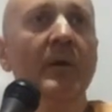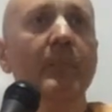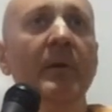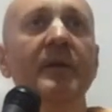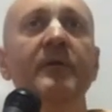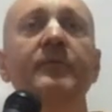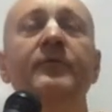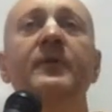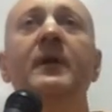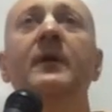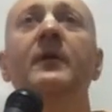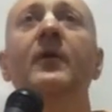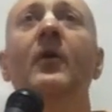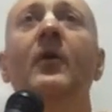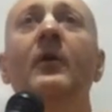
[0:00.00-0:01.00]
But if we
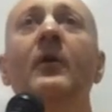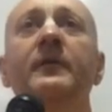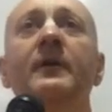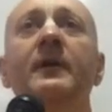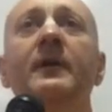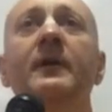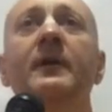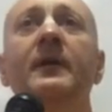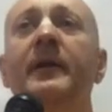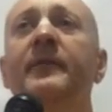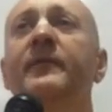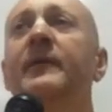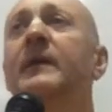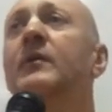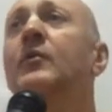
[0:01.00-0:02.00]
are not,
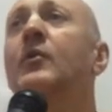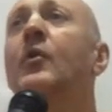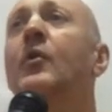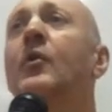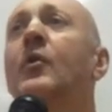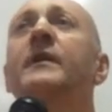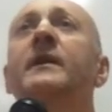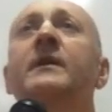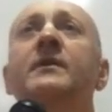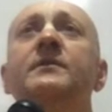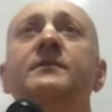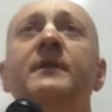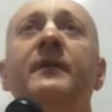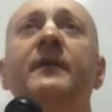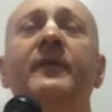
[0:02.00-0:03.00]
let's say you're
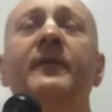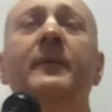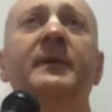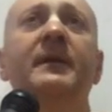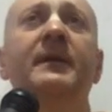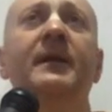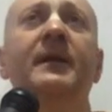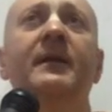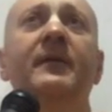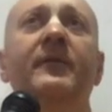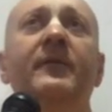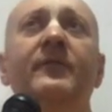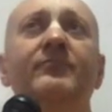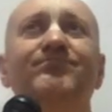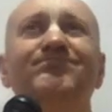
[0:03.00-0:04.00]
offering Krishna something
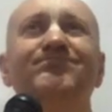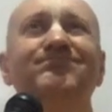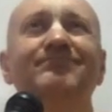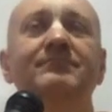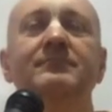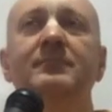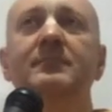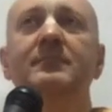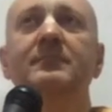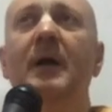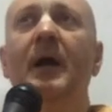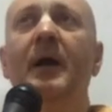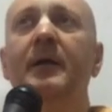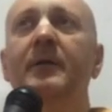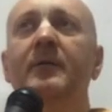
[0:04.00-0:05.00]
that it's,
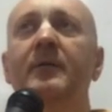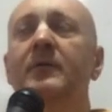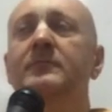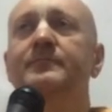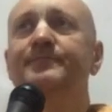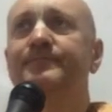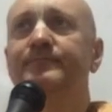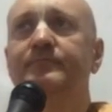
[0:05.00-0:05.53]
I don't know,